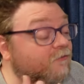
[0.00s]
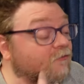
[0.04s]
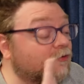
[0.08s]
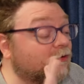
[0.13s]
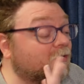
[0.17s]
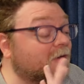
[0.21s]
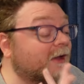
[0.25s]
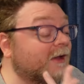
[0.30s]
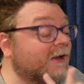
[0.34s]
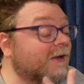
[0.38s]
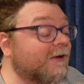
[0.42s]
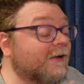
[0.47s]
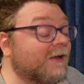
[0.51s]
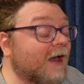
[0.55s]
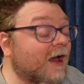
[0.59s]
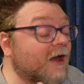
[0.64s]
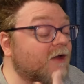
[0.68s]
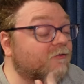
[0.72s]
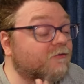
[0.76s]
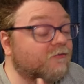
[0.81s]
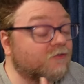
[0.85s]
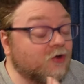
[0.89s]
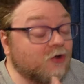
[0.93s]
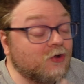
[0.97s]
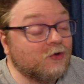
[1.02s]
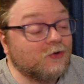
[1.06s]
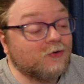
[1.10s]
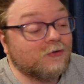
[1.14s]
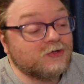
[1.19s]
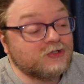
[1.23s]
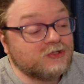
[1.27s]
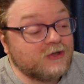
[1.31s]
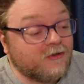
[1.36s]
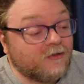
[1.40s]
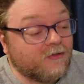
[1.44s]
of green, kind of
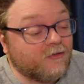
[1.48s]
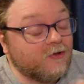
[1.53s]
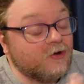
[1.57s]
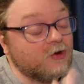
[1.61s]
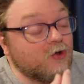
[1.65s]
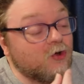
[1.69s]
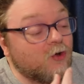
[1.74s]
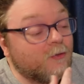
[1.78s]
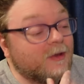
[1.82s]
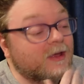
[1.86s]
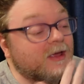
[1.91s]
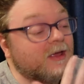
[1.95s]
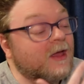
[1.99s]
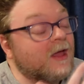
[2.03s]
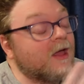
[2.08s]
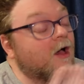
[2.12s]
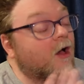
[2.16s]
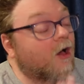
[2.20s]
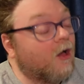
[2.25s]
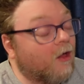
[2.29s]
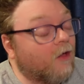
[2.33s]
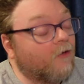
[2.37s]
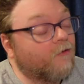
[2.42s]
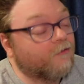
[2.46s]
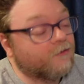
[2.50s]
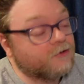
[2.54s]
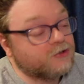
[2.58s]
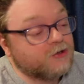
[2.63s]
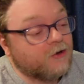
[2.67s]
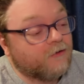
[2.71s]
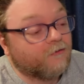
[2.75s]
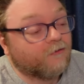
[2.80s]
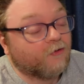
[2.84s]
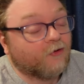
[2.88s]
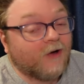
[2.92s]
new. She's the newbie. Also,
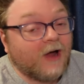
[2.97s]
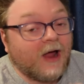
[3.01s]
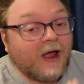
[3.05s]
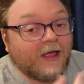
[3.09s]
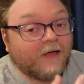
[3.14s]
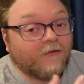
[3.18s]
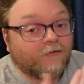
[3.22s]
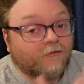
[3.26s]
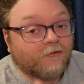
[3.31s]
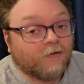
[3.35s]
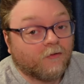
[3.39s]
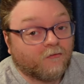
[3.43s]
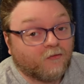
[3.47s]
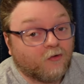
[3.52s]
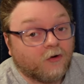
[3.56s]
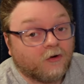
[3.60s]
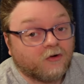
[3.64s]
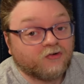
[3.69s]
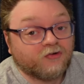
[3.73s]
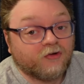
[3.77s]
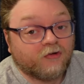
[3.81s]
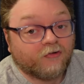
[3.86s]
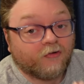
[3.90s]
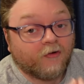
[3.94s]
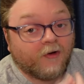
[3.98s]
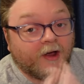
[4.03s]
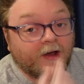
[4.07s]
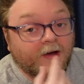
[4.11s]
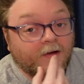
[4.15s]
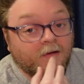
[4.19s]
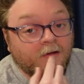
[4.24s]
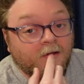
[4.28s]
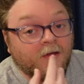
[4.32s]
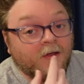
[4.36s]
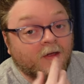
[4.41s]
she's Orion, so of course she's
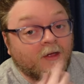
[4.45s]
green.